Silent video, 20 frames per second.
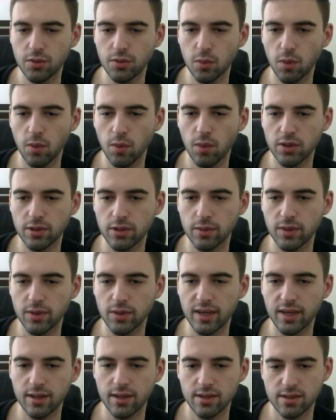So if you were wondering
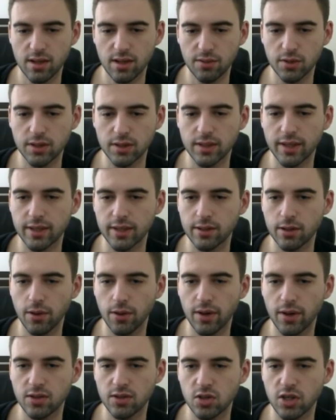what any of this stuff looked like, you
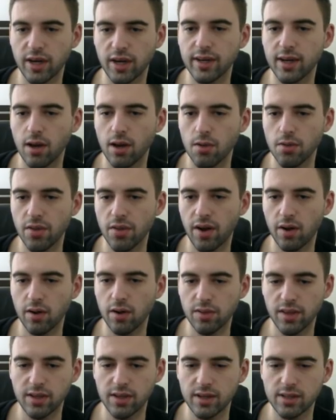can go ahead and check it out
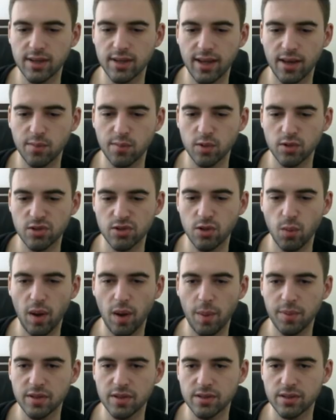there. They did have most of the
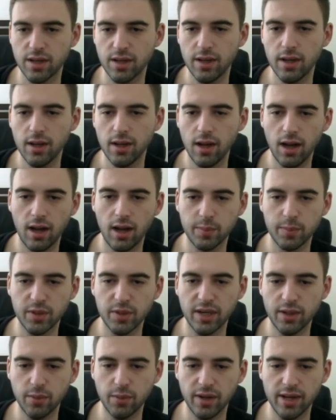weapons. Um,
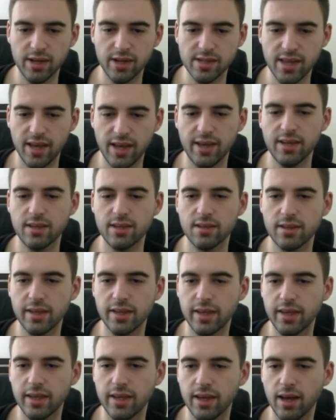but anyway, guys, that
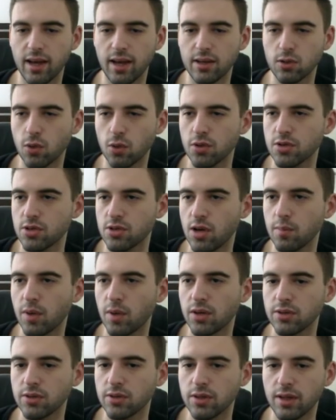is the uh, North
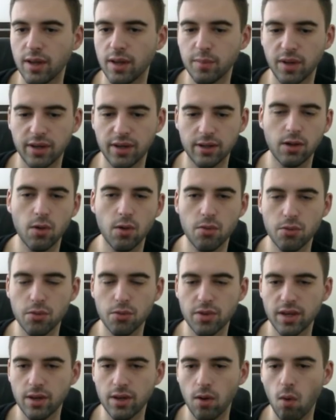Star bundle. I'm not going to go
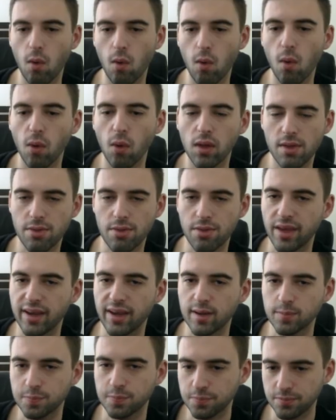through the whole
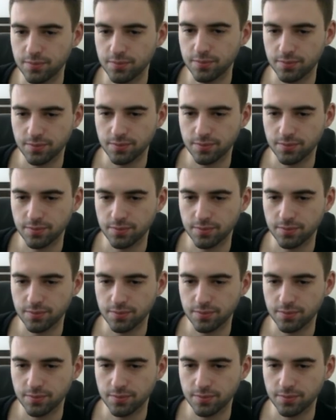thing.